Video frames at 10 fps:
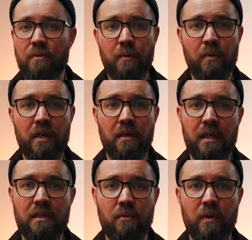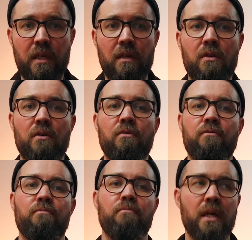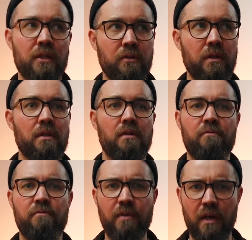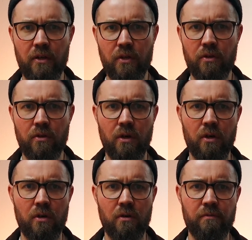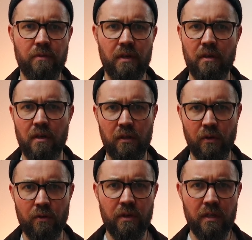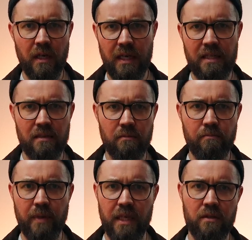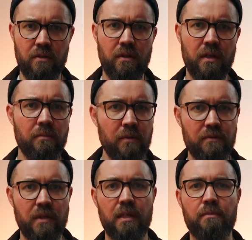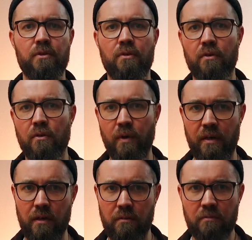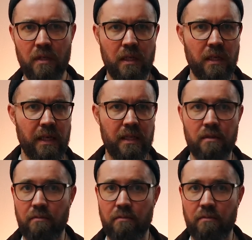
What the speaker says: per wear is a way of measuring the value of a clothing item based on the number of times you're going to wear it. It's a